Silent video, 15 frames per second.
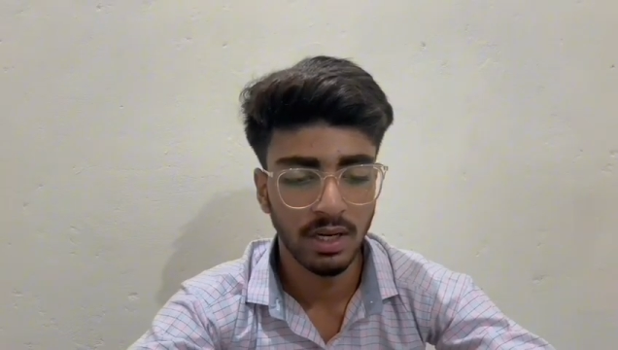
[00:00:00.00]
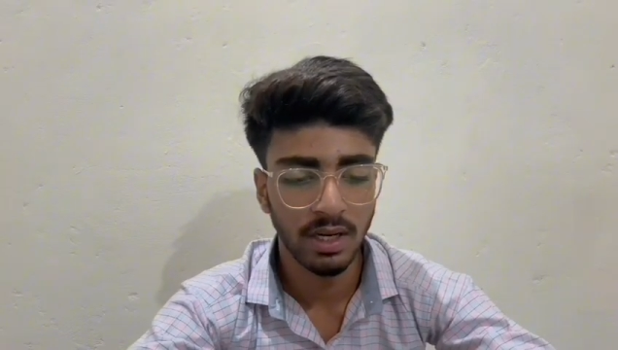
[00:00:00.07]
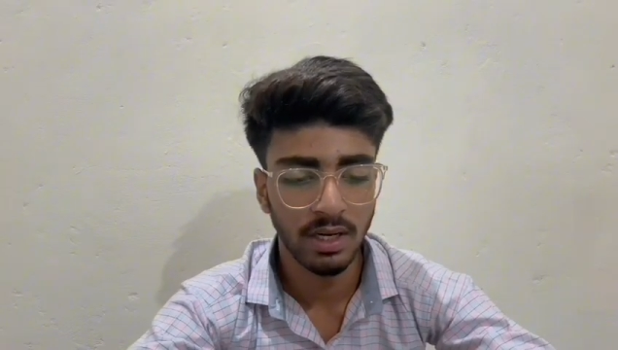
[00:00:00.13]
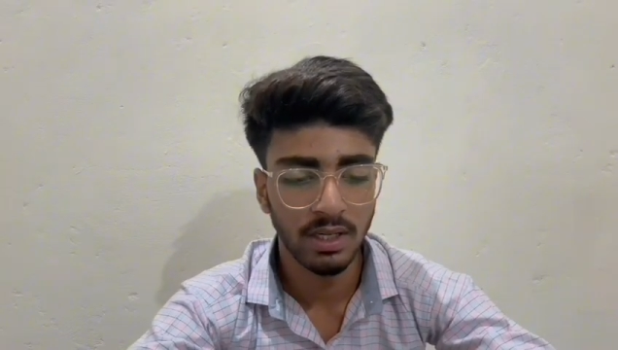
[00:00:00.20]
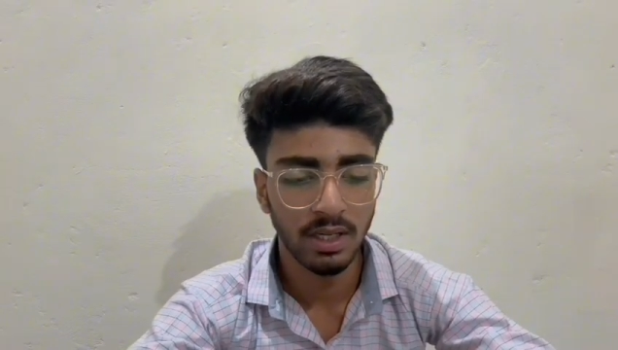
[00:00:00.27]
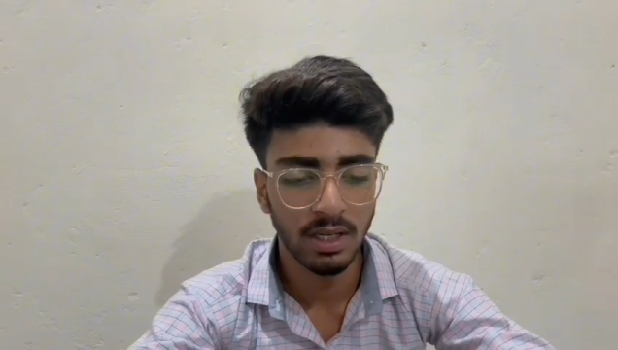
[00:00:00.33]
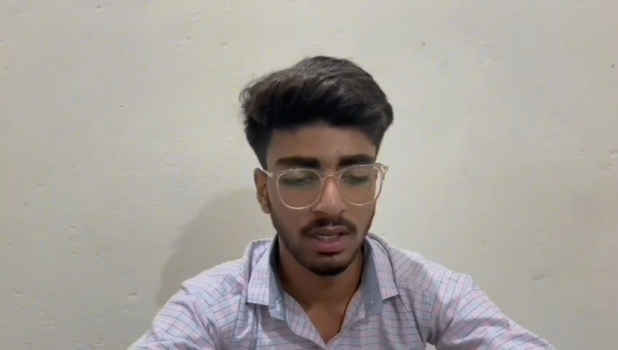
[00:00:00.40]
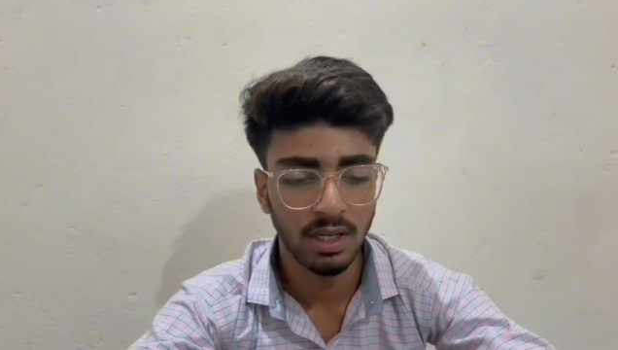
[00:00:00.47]

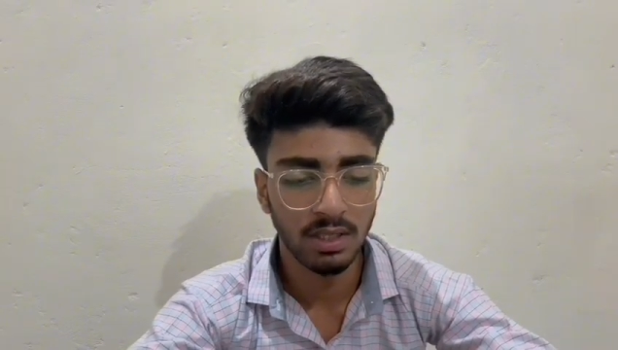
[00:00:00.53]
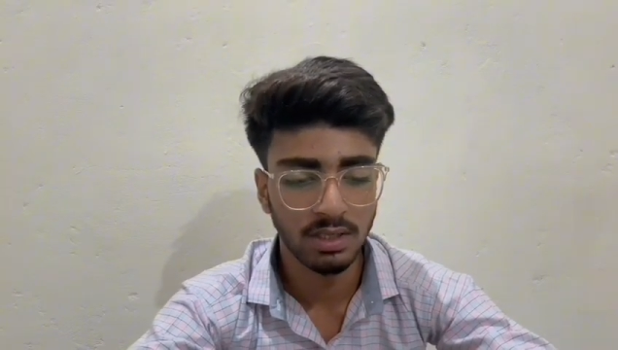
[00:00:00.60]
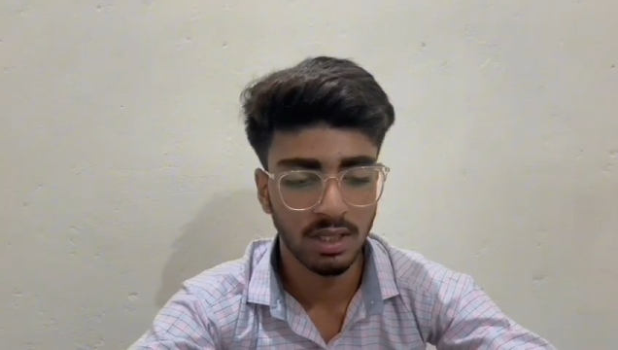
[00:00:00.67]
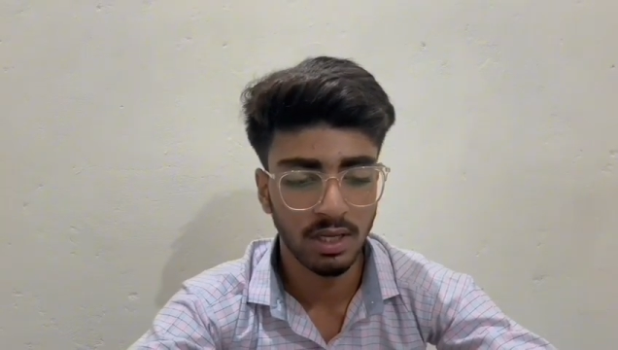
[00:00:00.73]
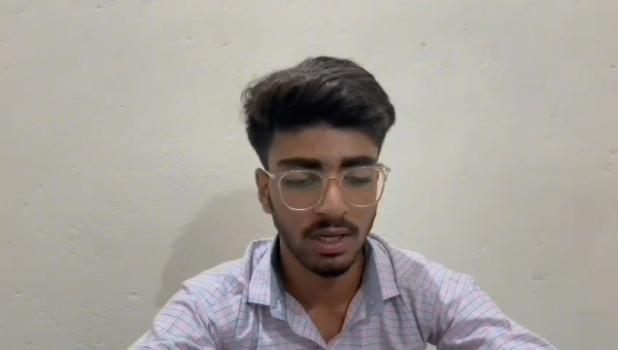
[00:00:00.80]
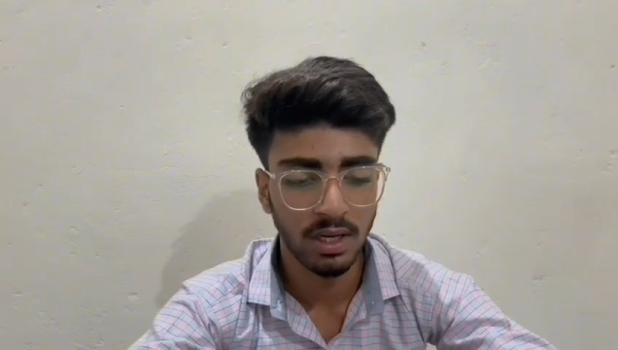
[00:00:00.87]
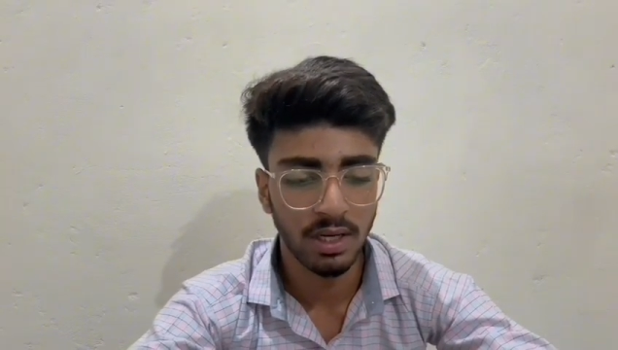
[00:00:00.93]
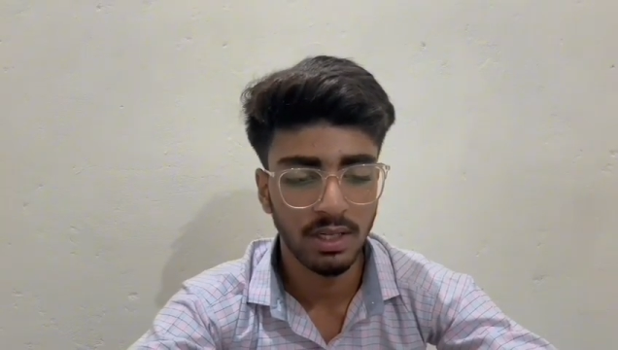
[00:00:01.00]

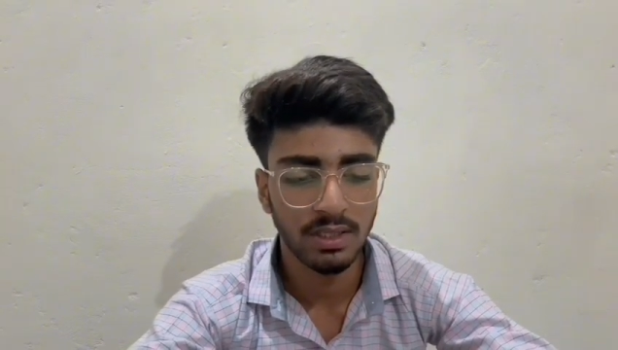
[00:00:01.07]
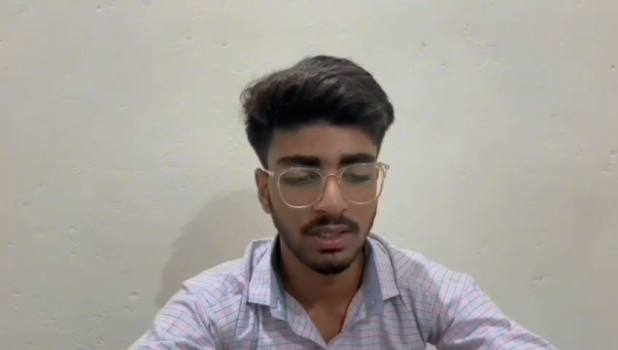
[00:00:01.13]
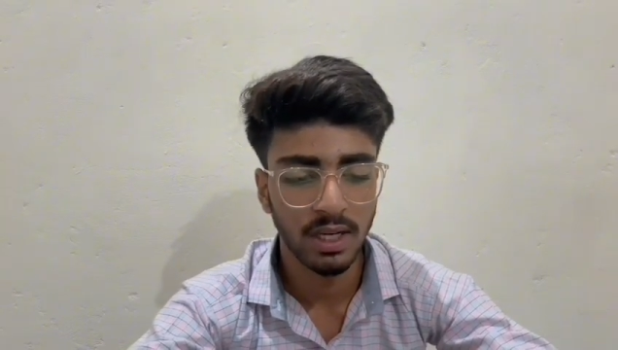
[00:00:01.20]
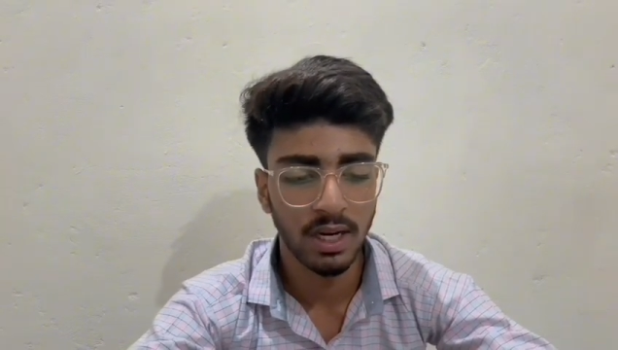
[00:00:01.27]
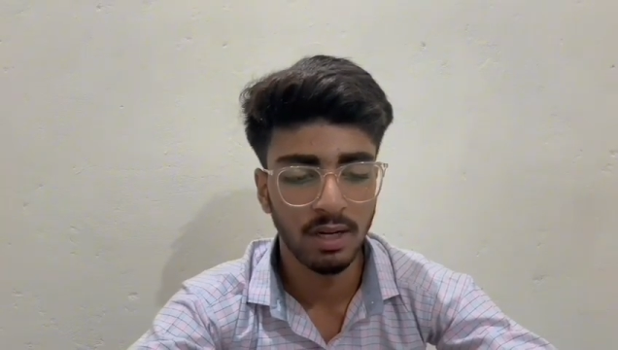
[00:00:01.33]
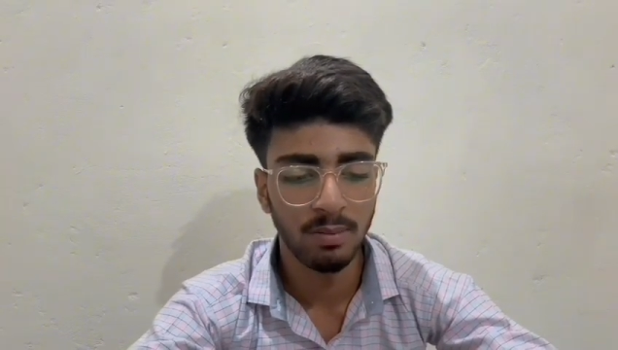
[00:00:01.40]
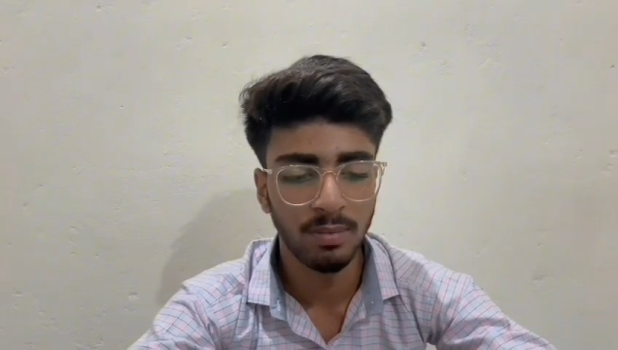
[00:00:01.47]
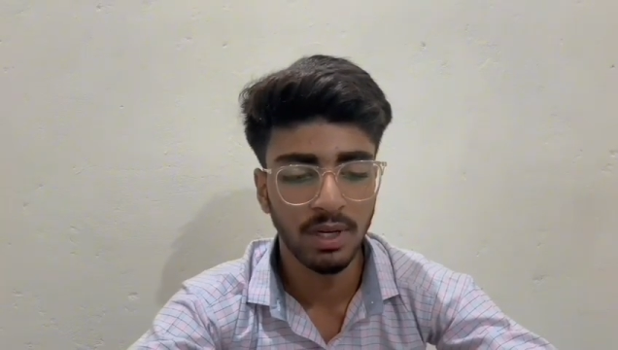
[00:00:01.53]
accelerates and
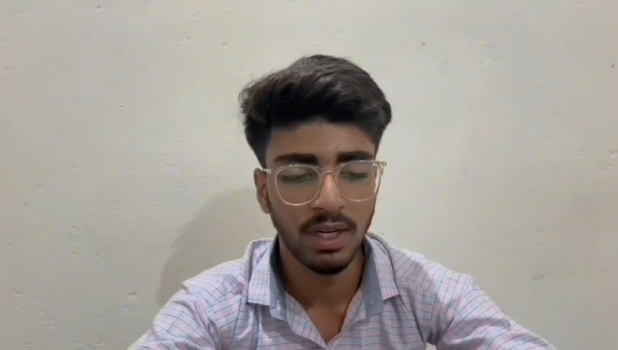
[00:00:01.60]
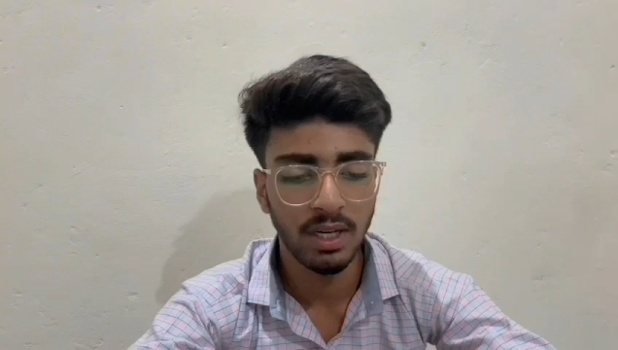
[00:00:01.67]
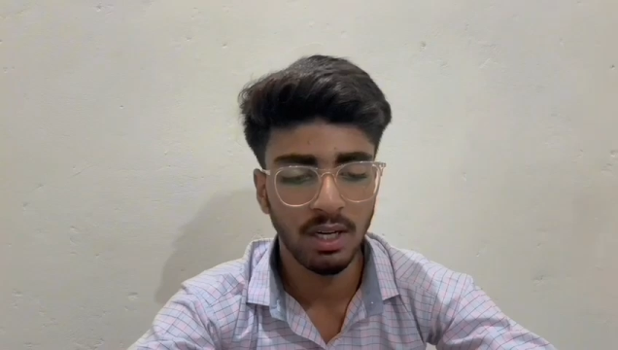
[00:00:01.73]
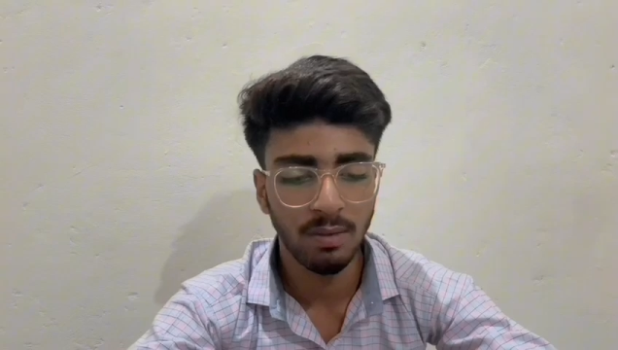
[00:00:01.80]
beat up,